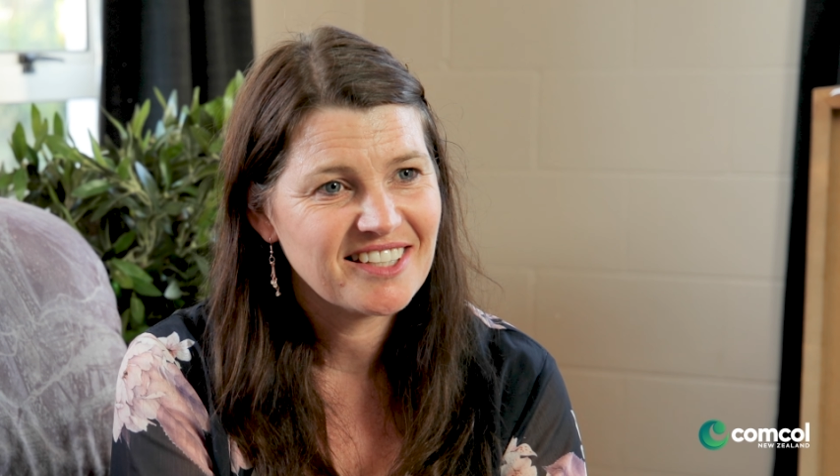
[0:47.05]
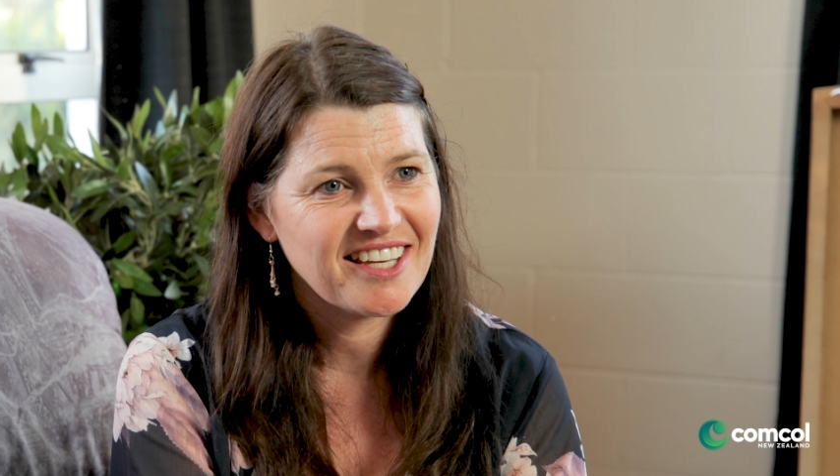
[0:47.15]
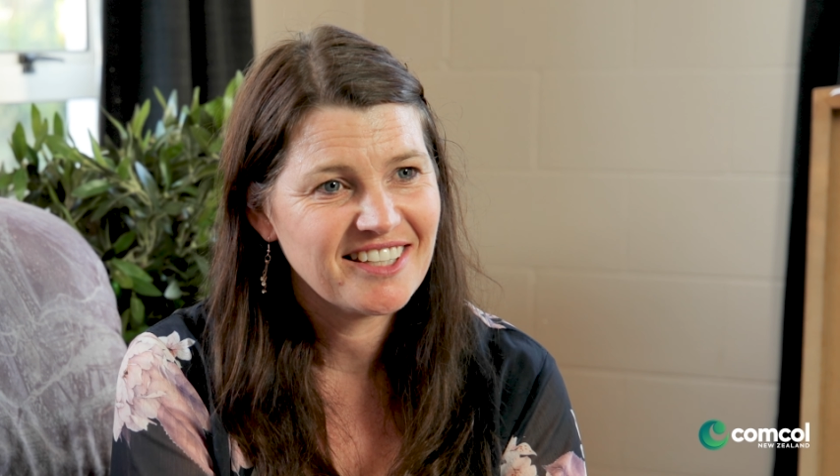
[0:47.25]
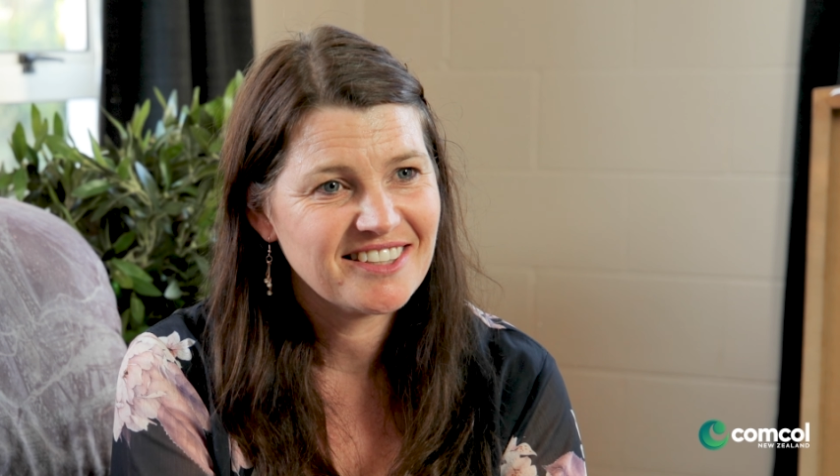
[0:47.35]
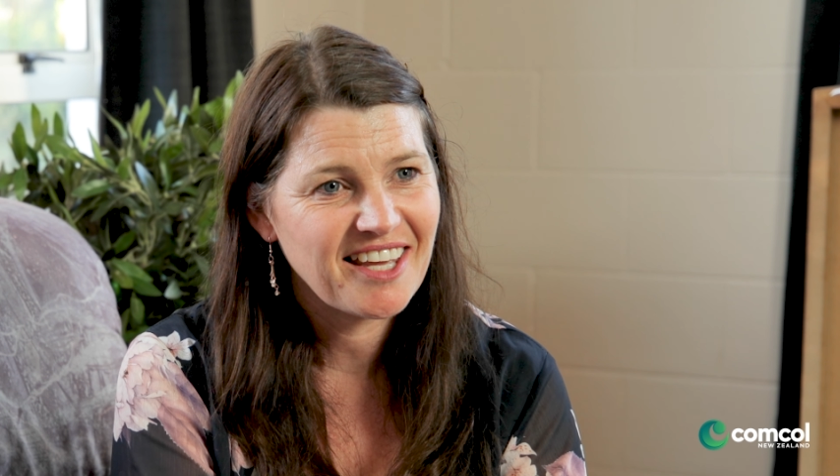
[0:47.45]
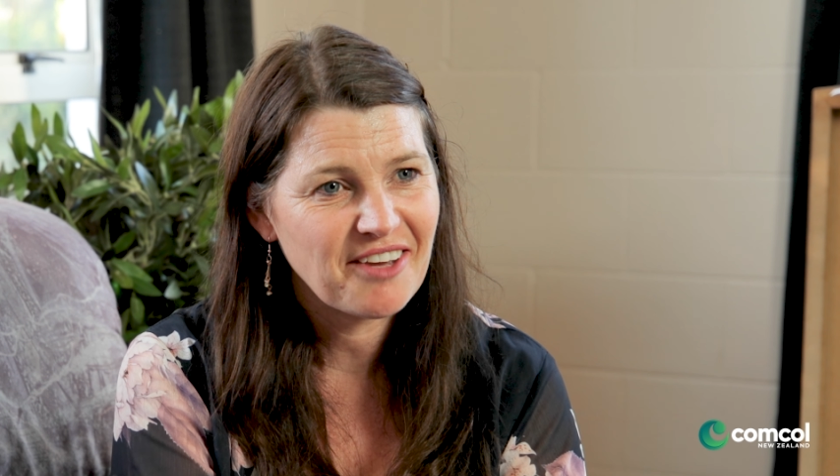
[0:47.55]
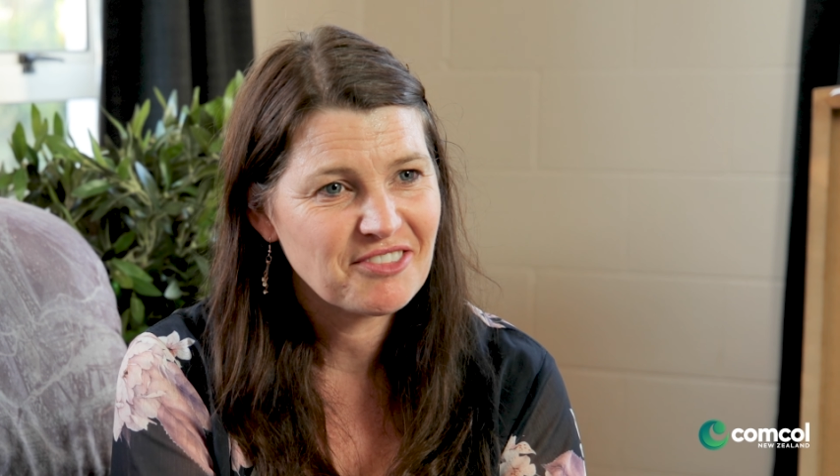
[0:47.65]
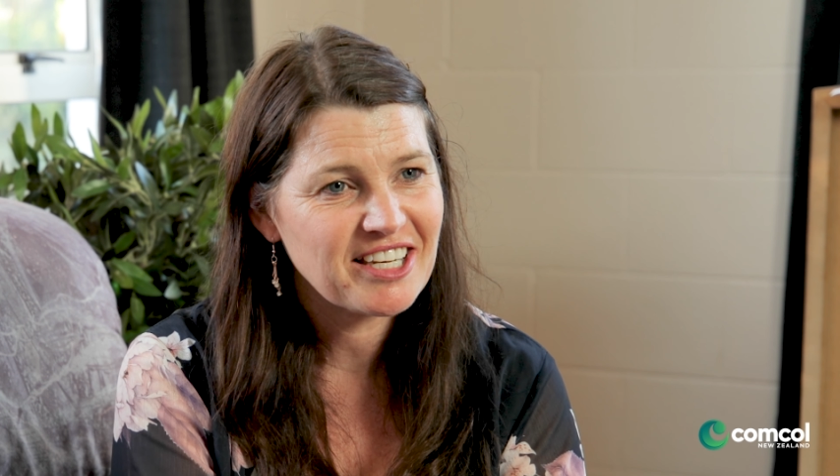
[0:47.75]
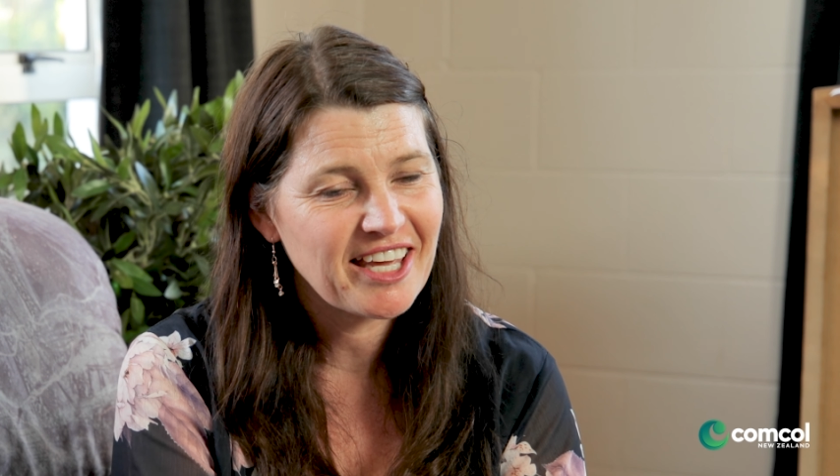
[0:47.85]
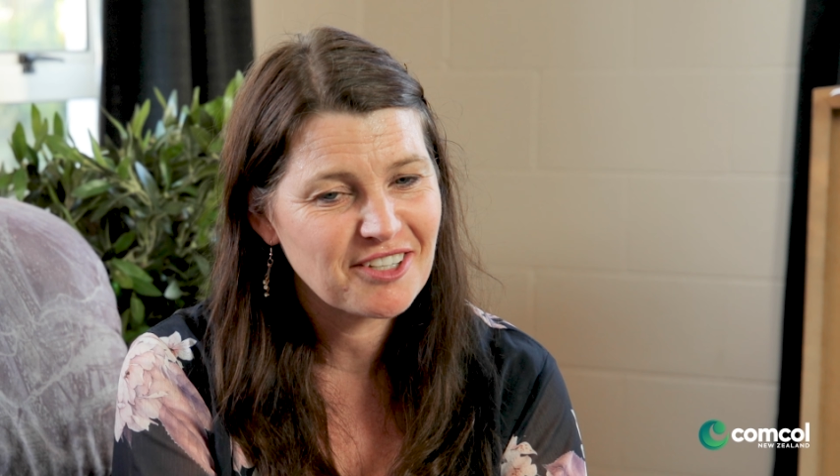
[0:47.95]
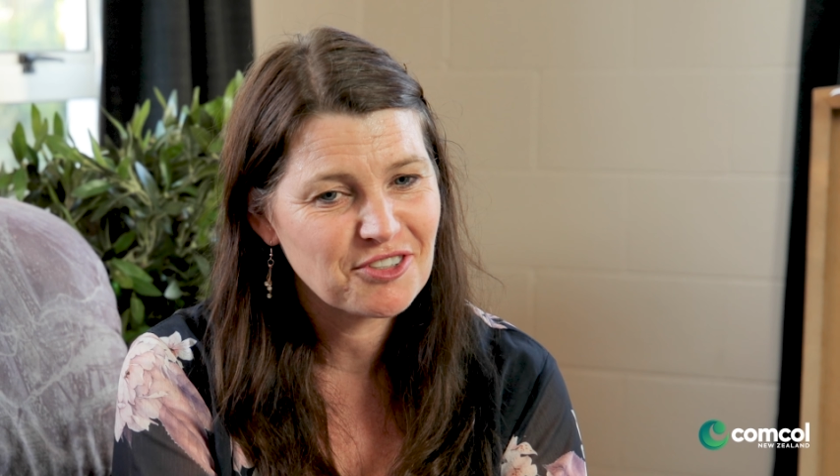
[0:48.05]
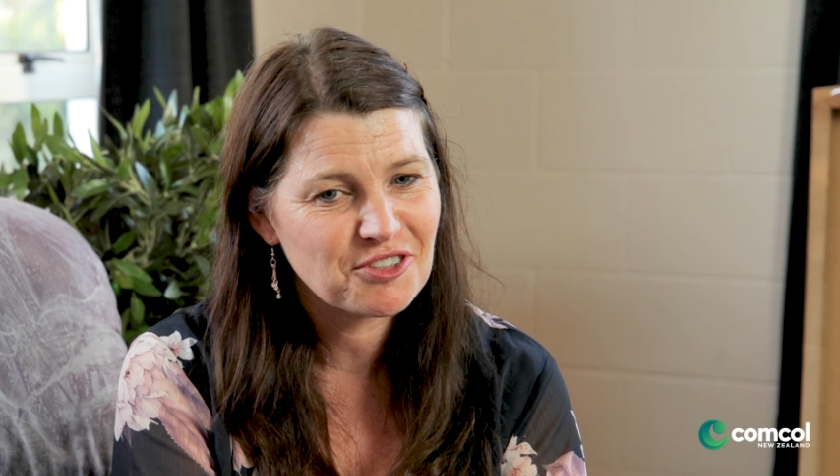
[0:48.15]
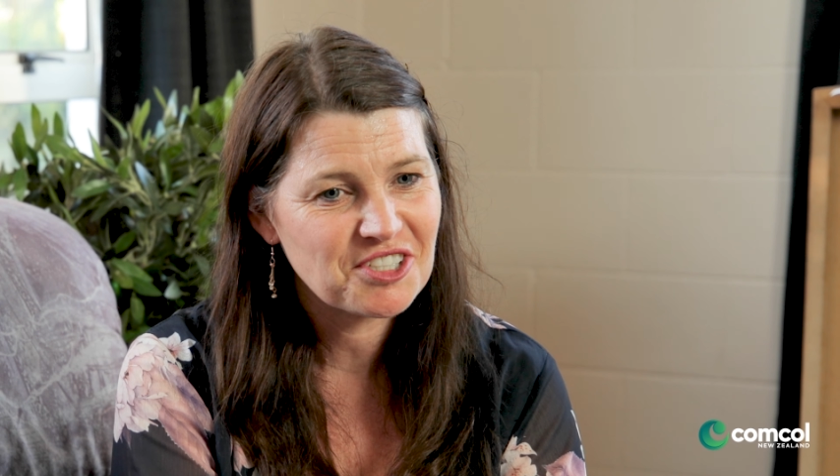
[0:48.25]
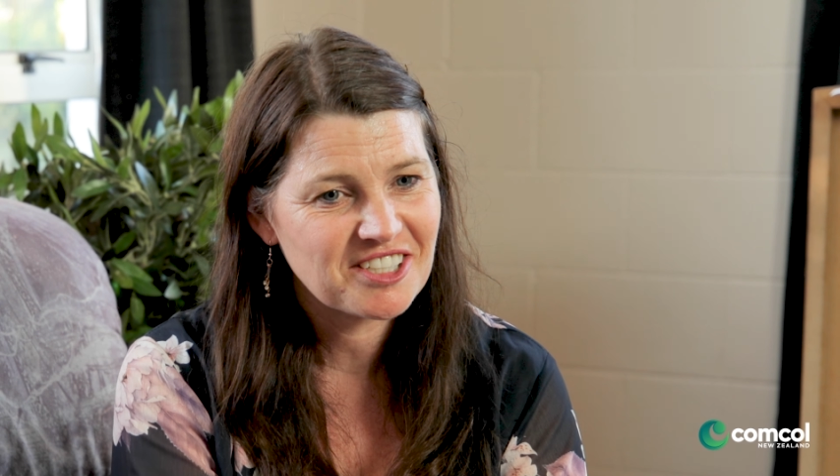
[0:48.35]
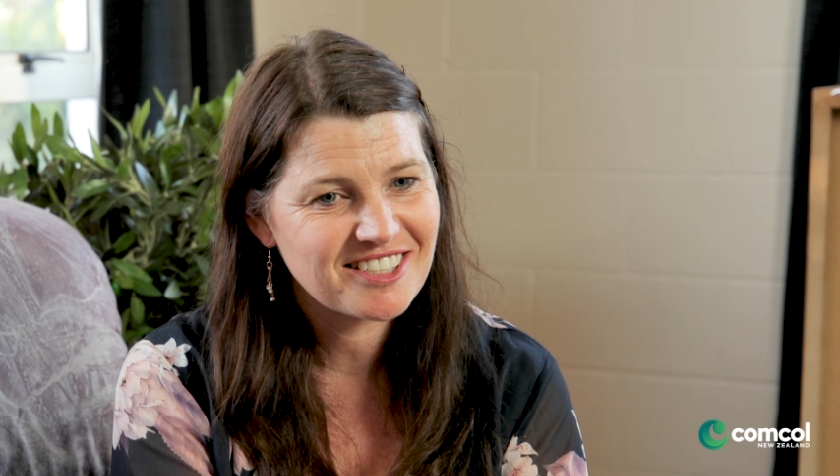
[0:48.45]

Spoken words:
and they haven't allowed her shit